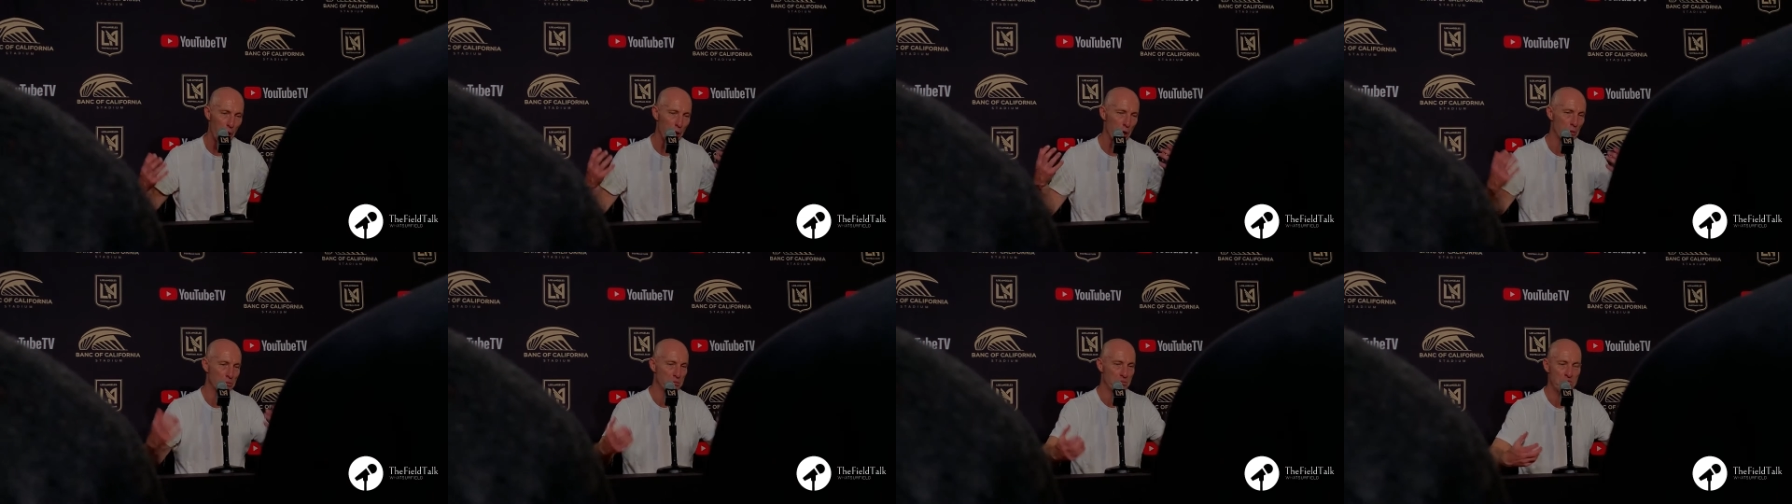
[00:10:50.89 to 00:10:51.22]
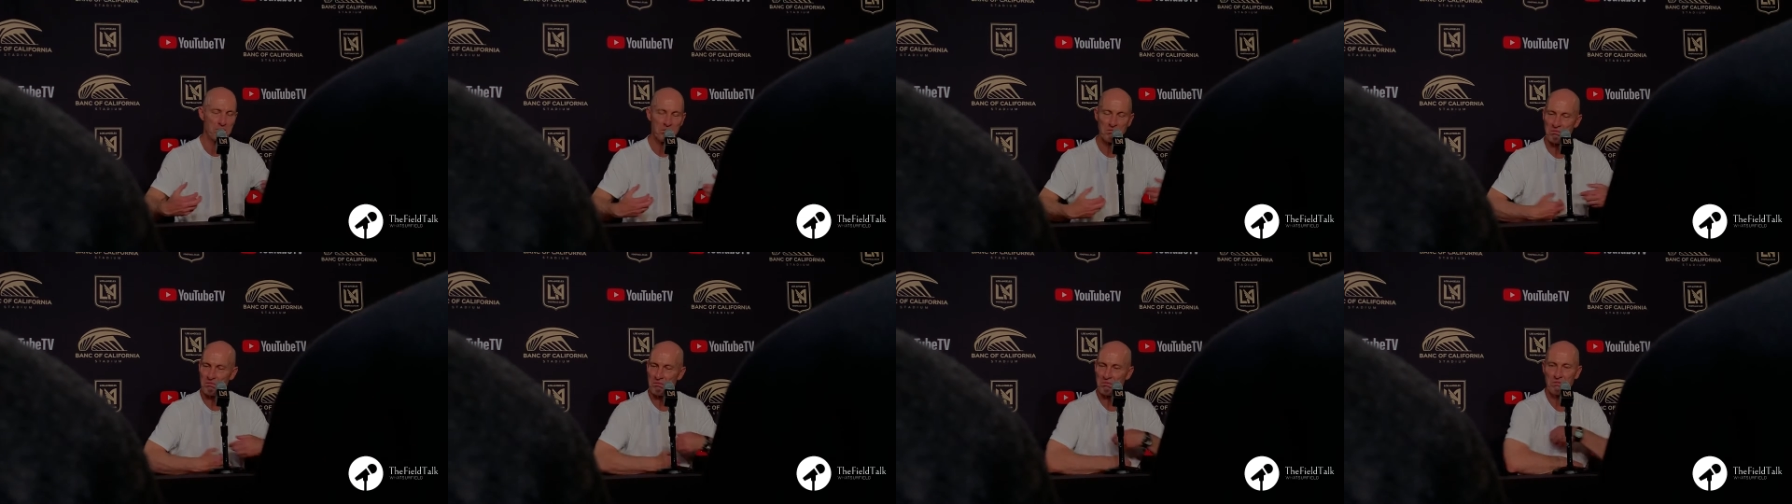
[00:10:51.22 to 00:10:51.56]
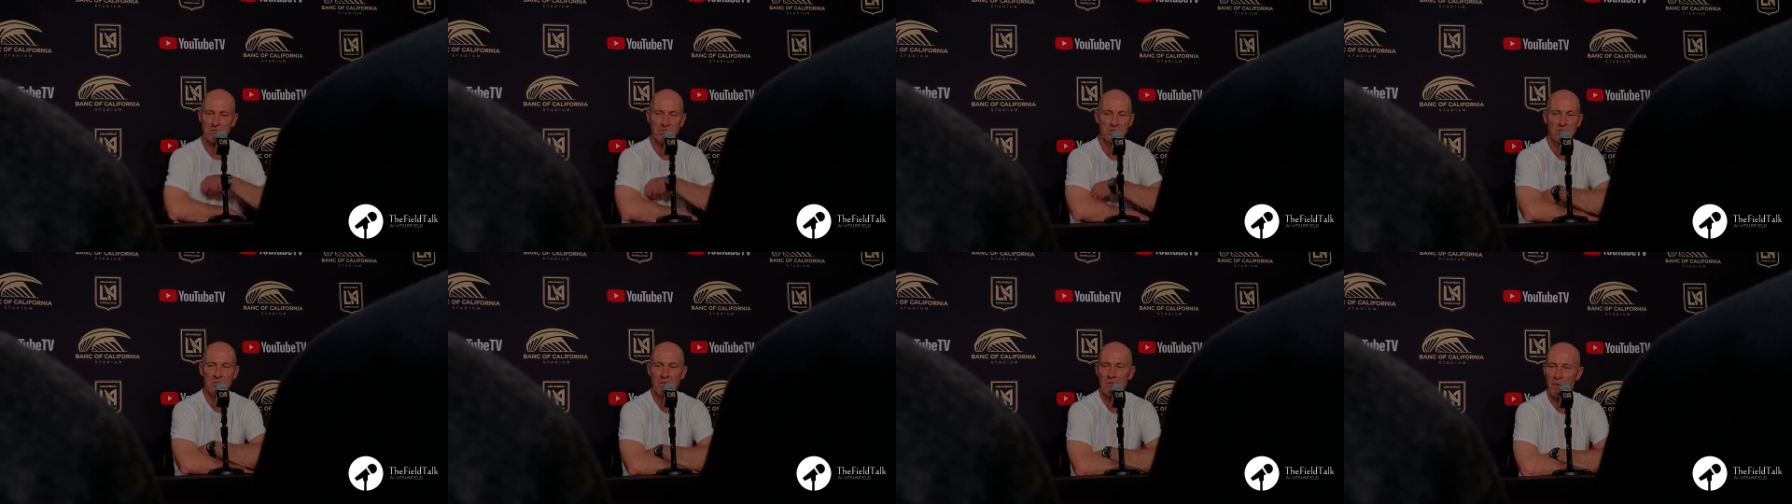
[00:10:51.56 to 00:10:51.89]
to
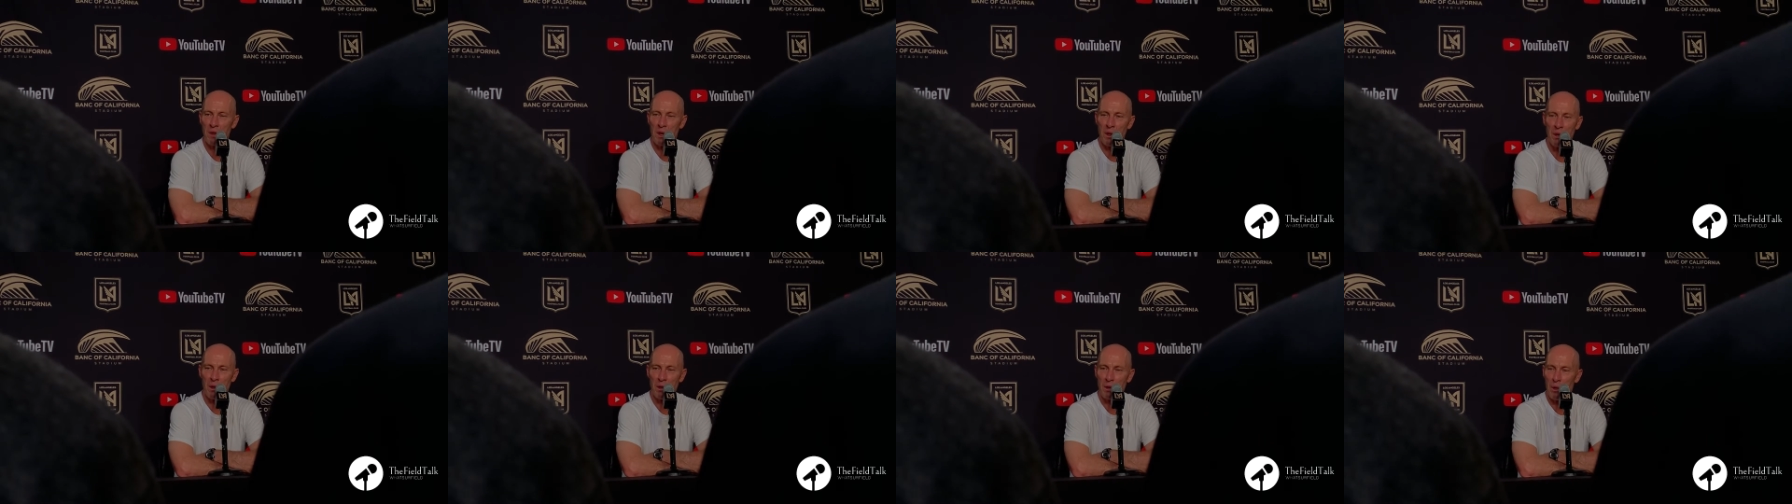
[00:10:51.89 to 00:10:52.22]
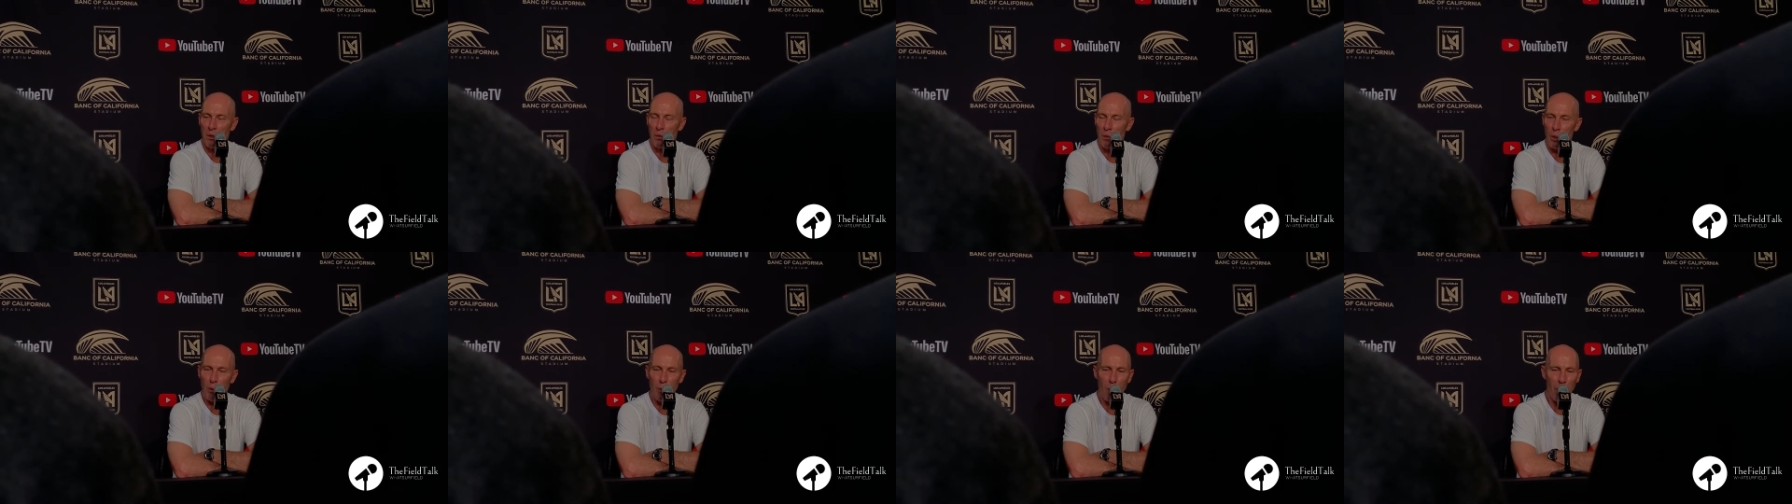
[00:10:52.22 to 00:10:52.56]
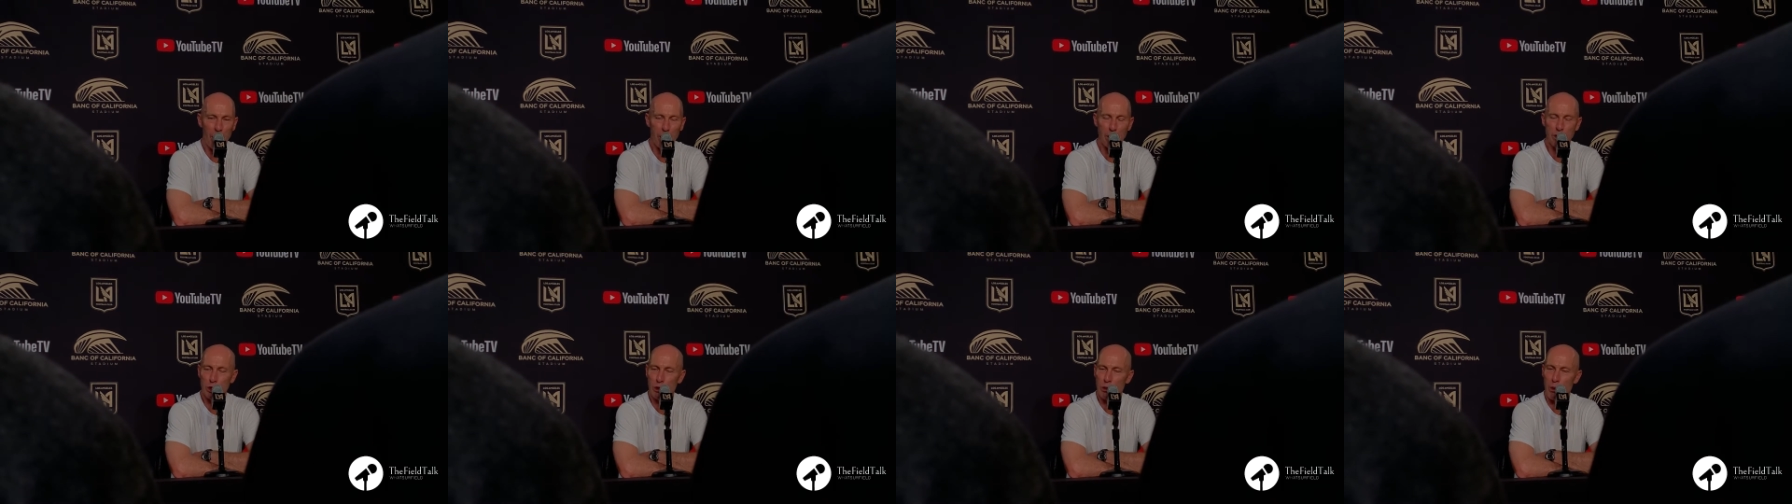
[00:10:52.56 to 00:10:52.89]
we
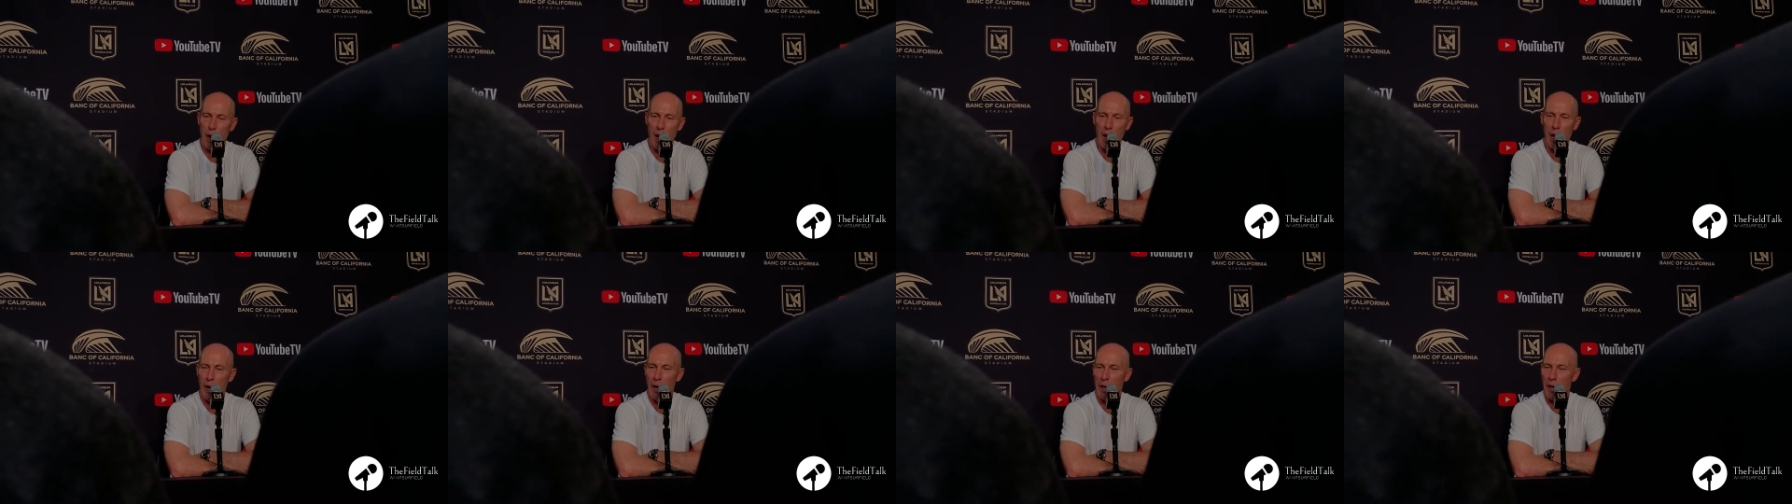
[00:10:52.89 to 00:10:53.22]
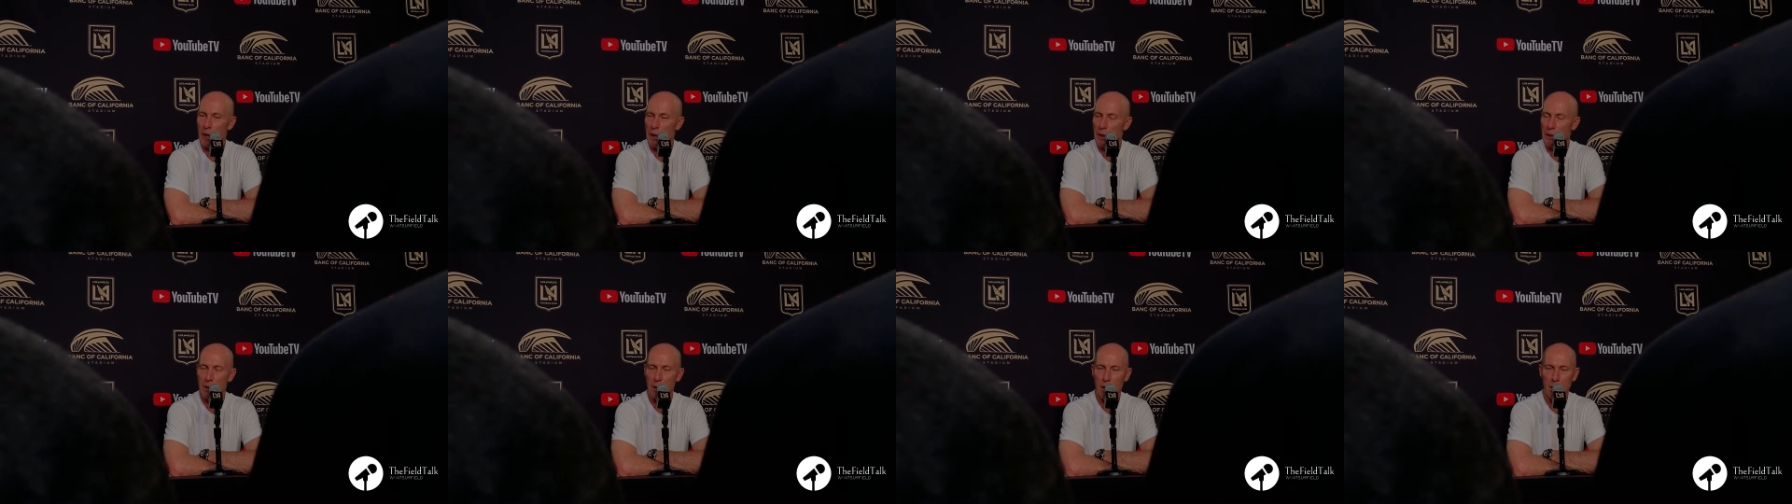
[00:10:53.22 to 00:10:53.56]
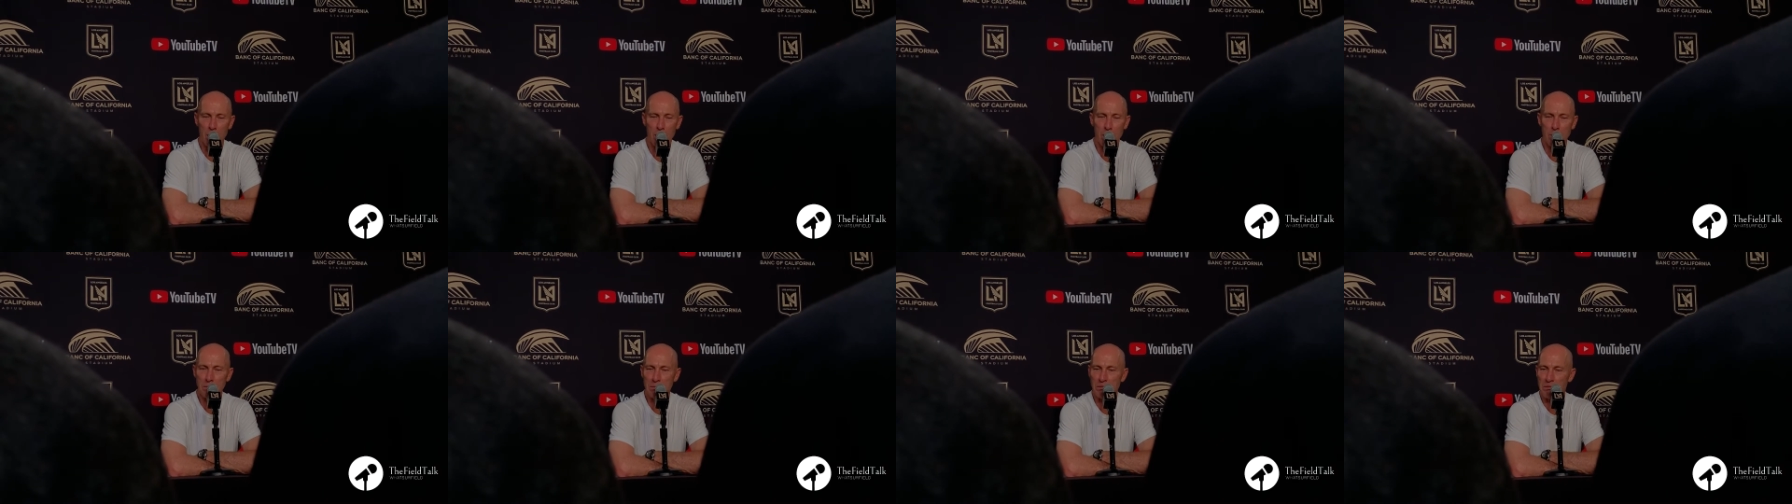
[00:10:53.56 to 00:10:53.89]
want to try
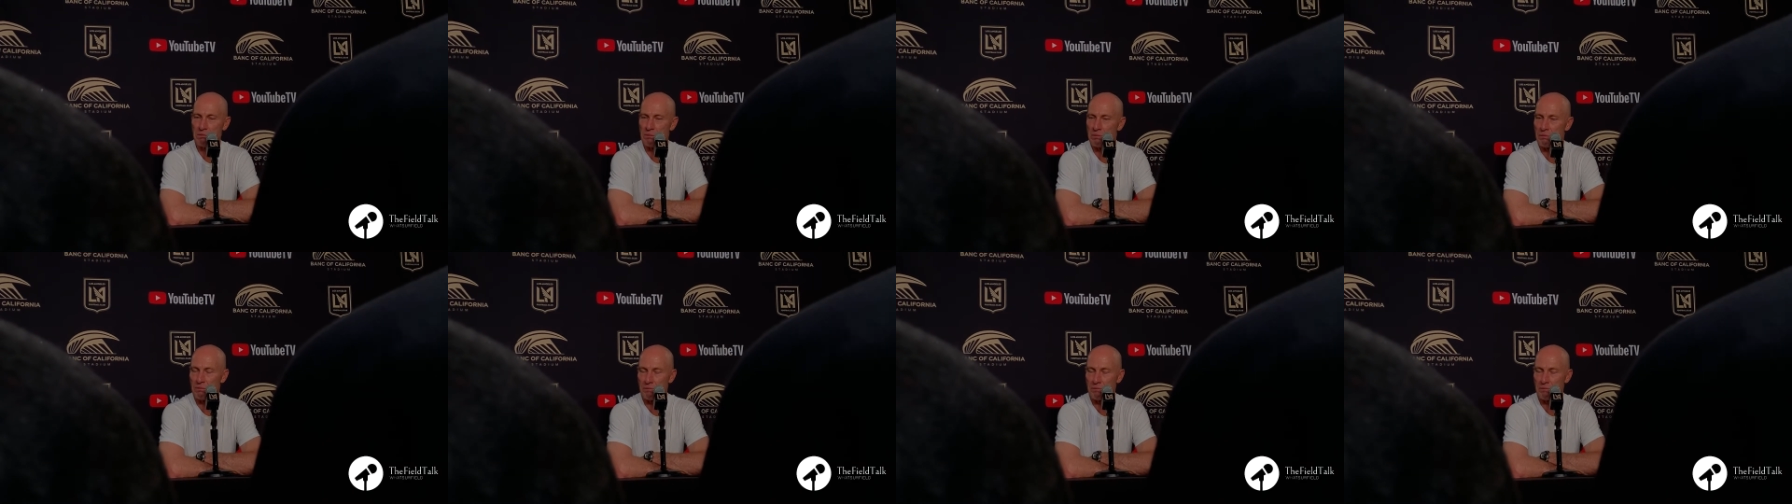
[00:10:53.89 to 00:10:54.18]
to